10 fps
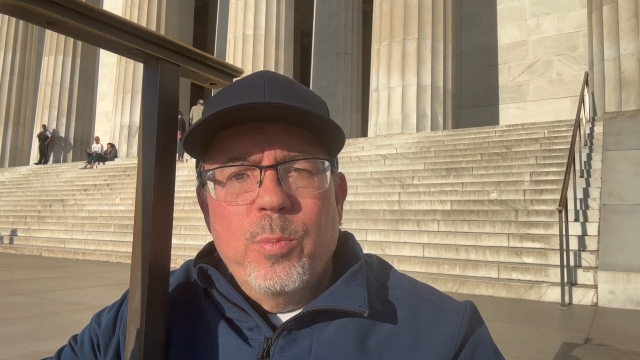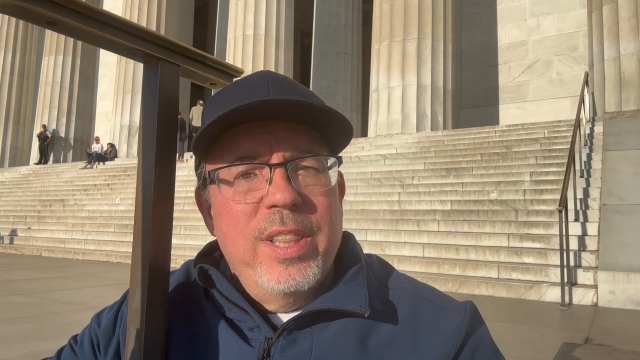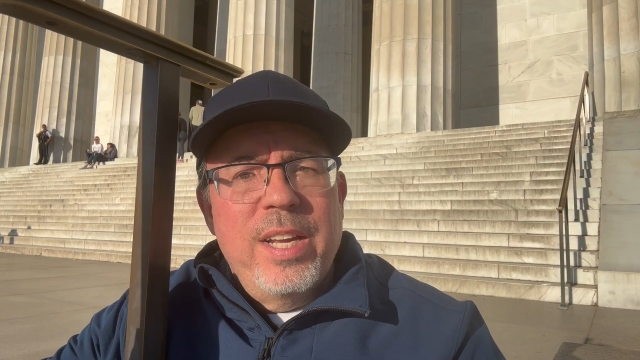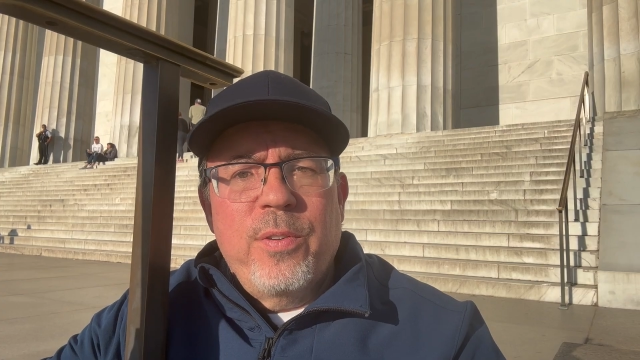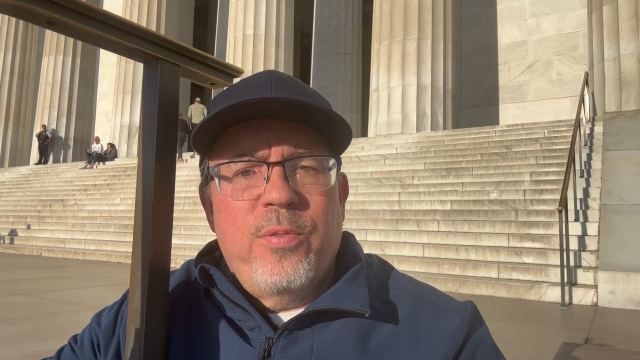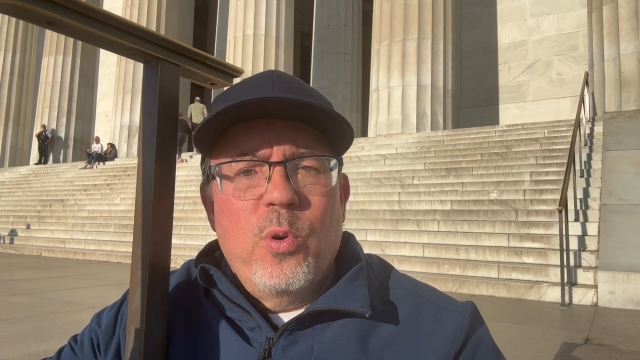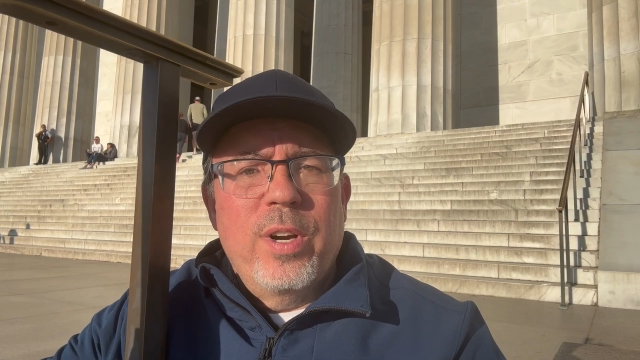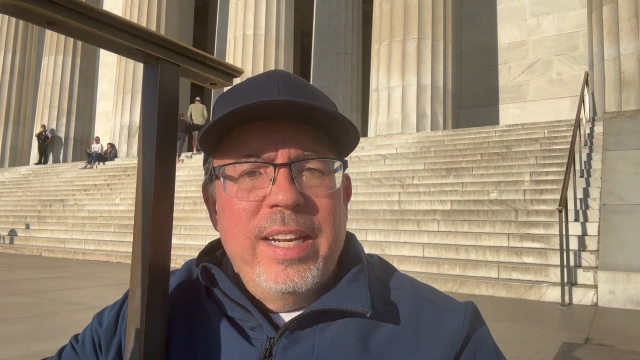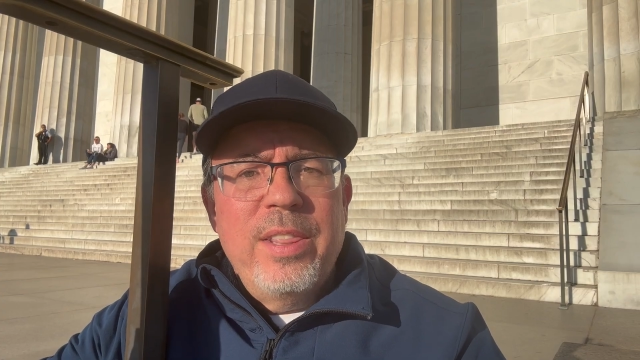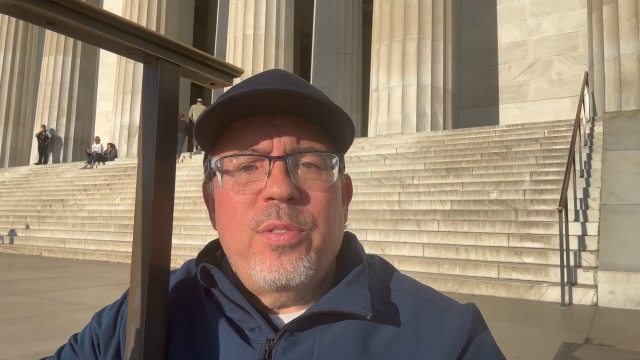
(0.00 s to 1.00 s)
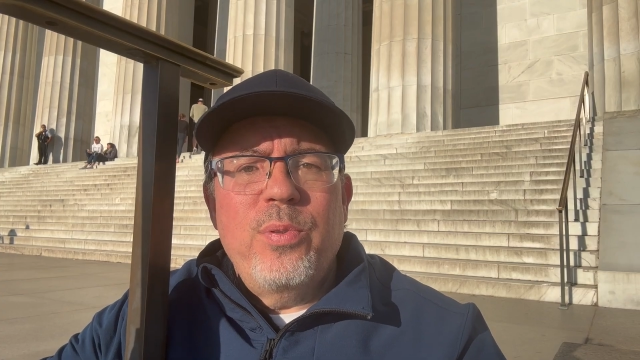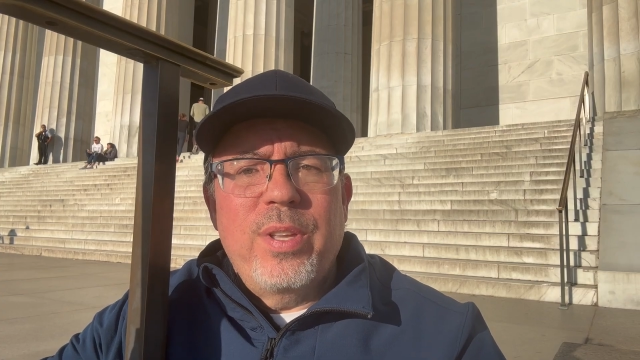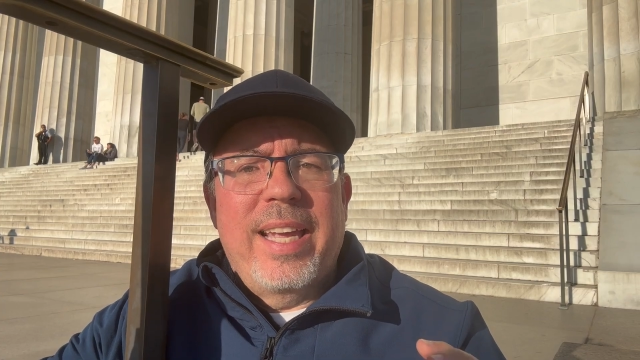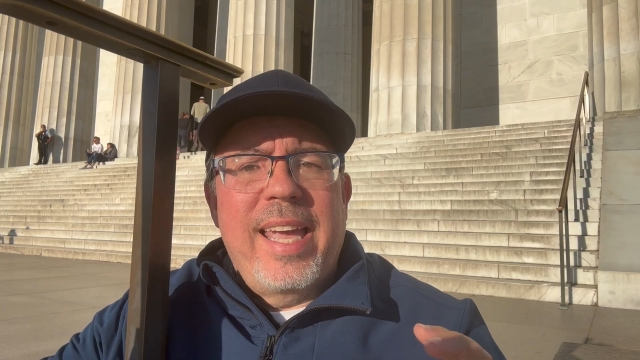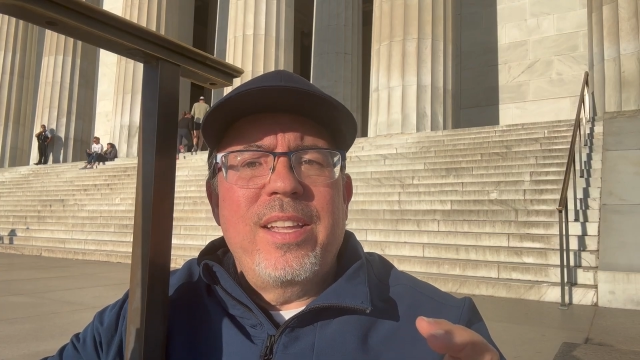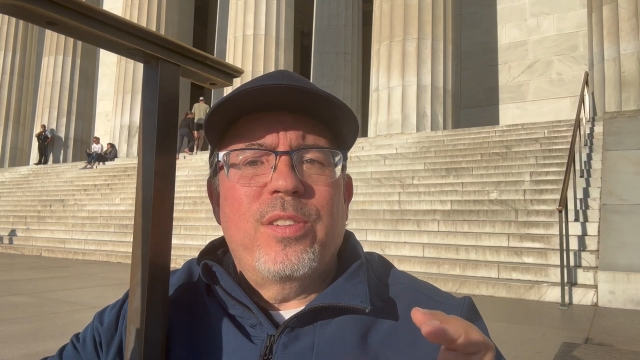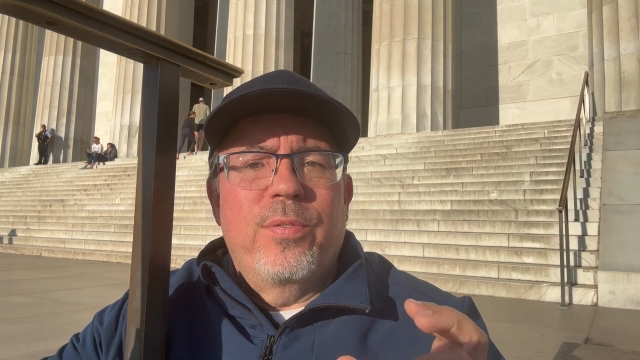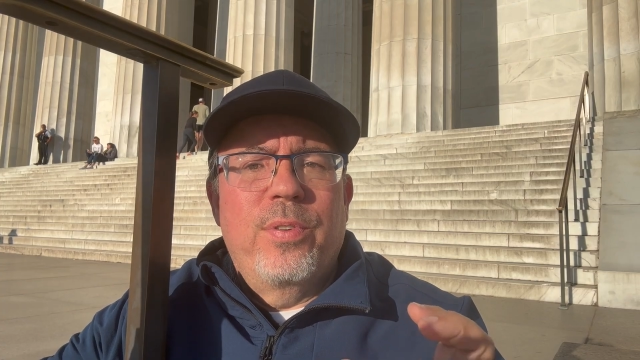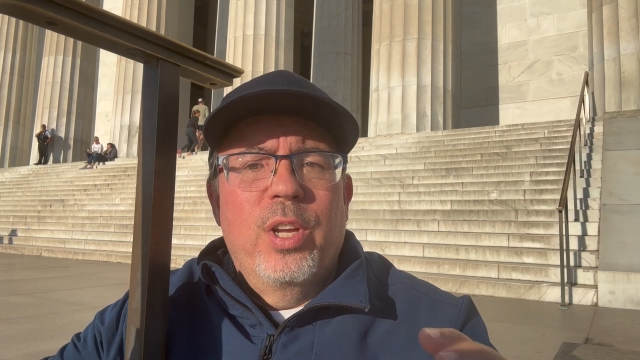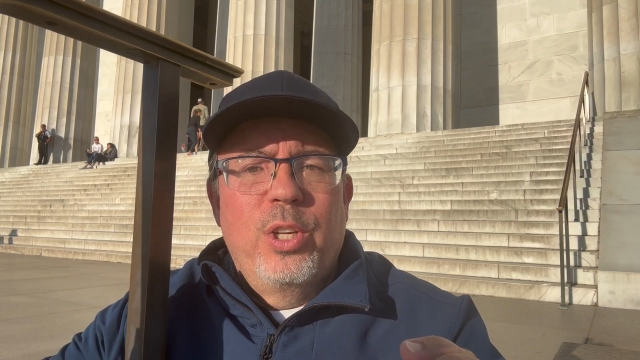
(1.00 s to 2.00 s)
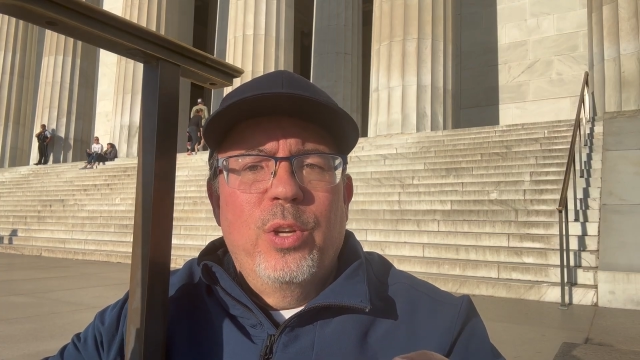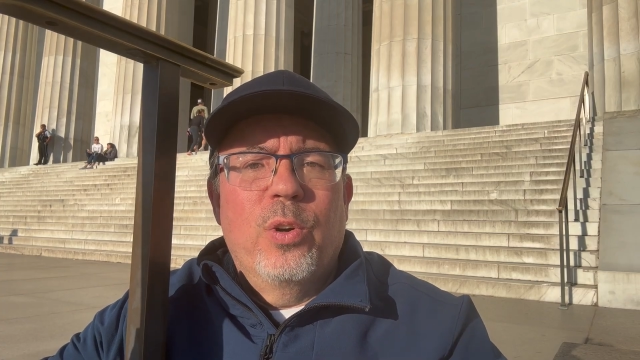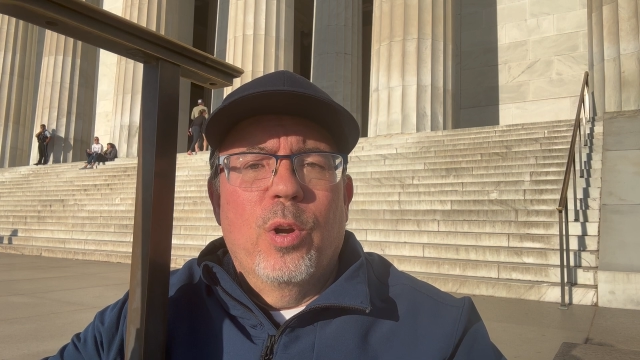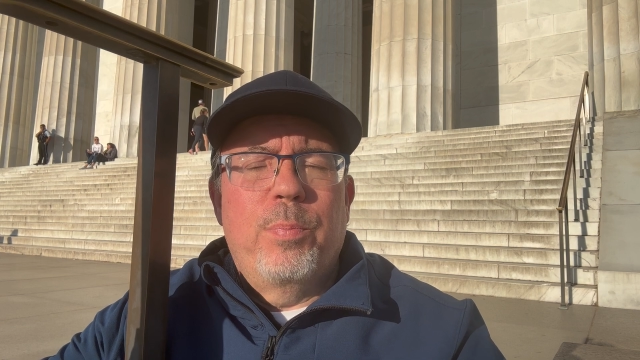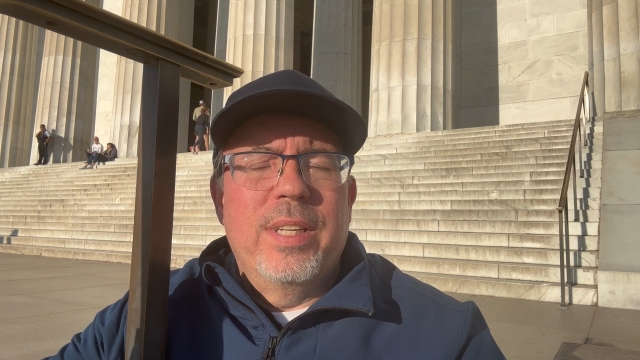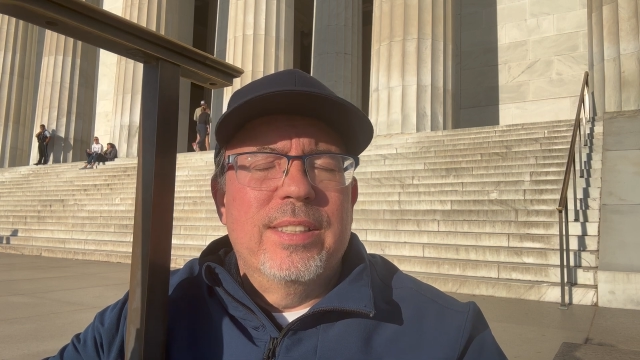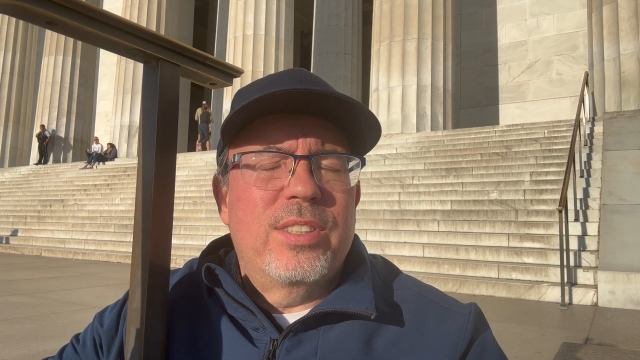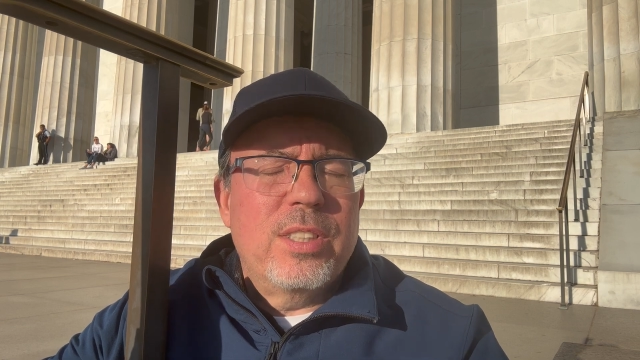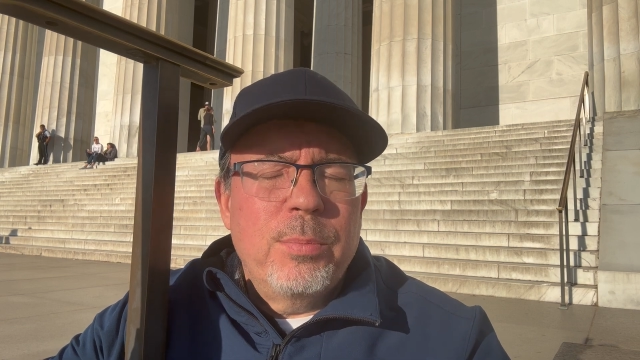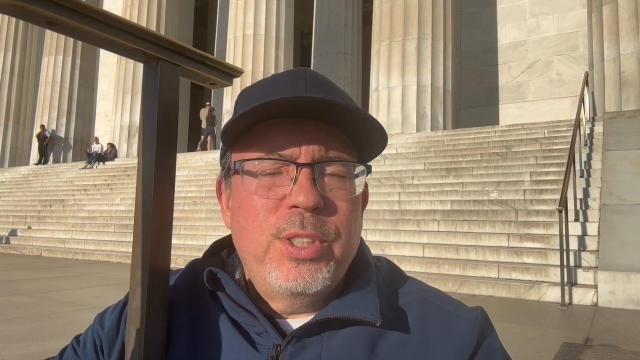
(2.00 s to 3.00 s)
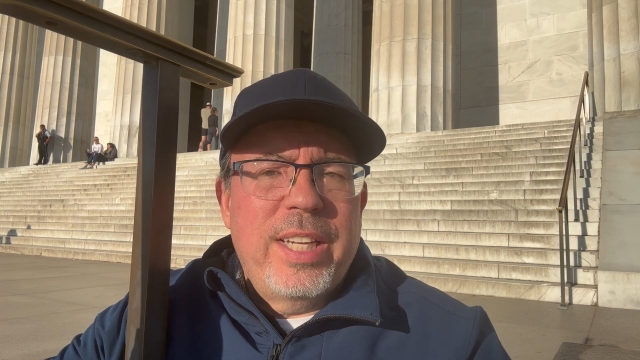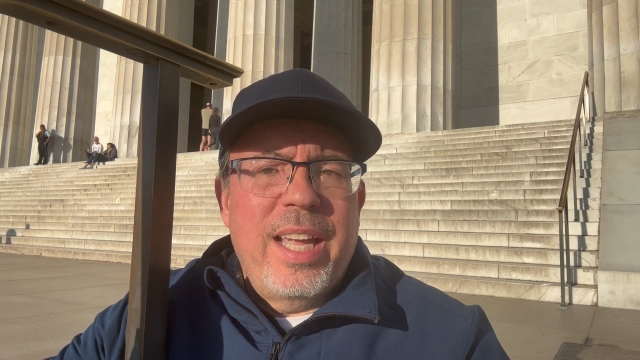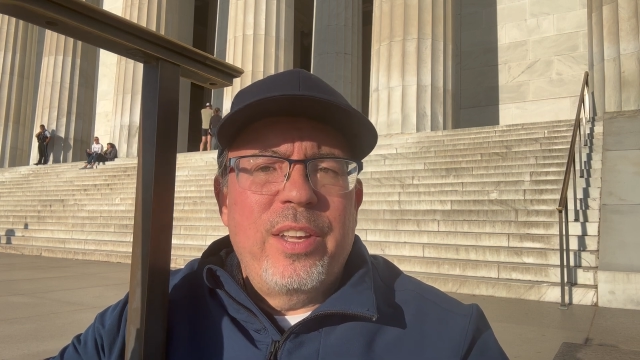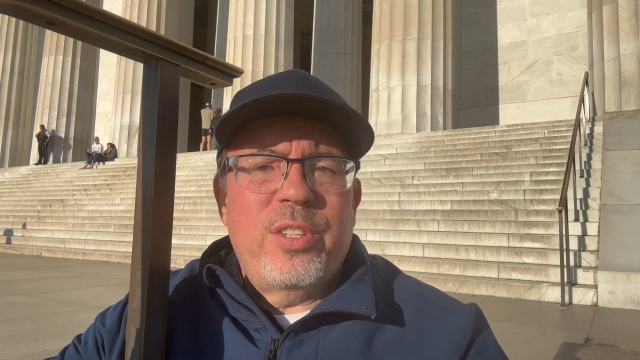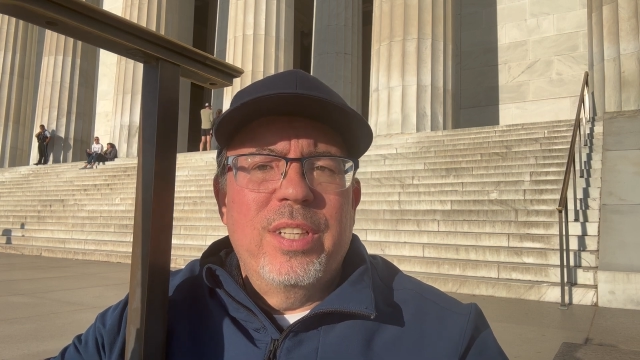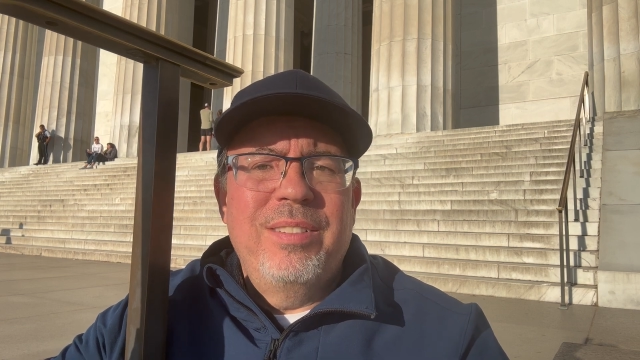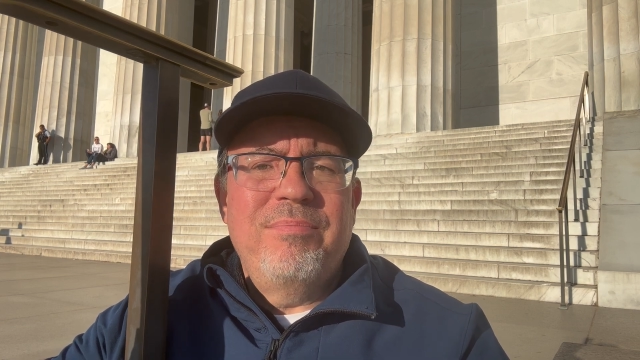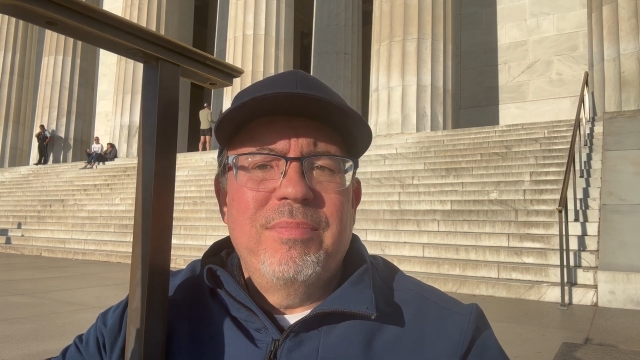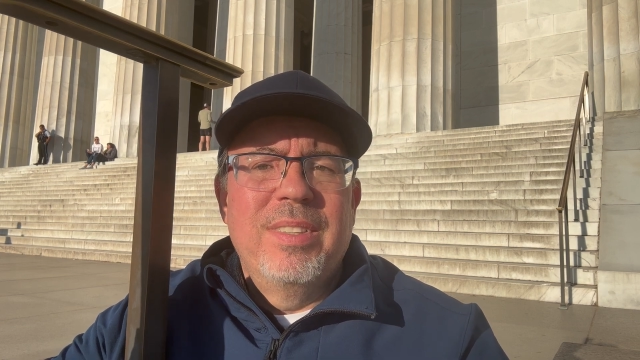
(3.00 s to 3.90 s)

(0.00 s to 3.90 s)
and therefore in through the gates of Europe in subjugation,